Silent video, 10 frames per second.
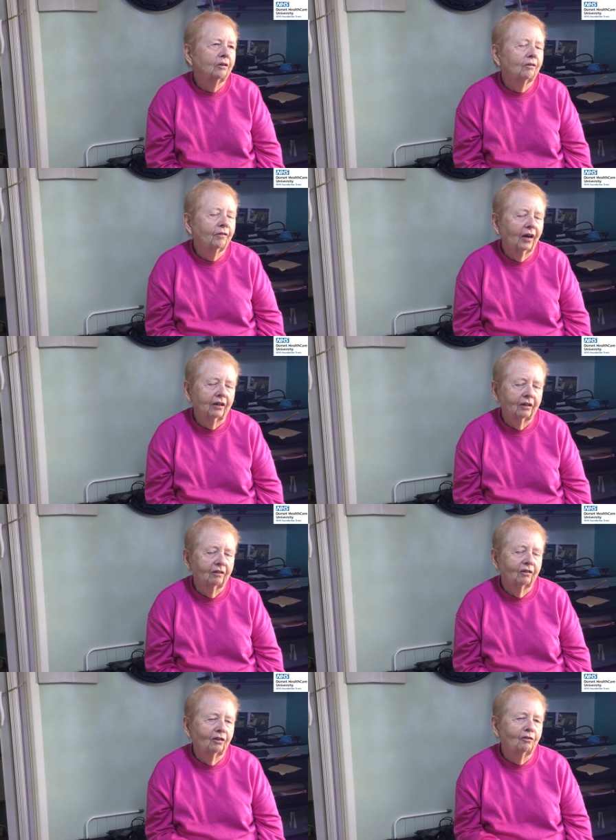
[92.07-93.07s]
the fact
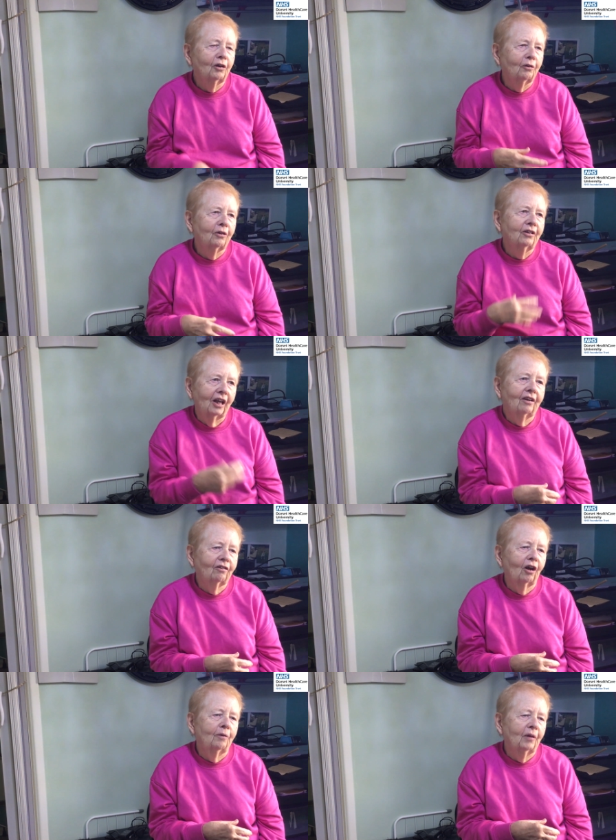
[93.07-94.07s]
that you know that next
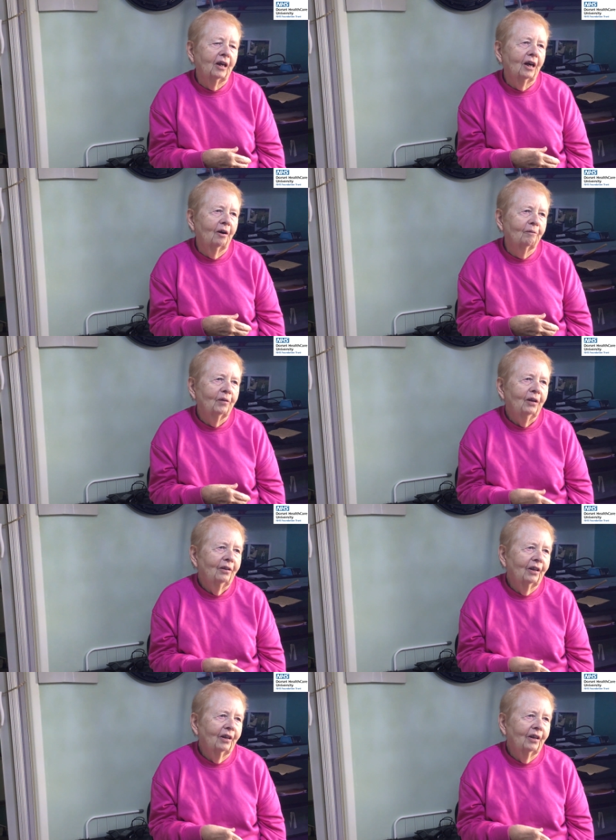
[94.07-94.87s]
time they come,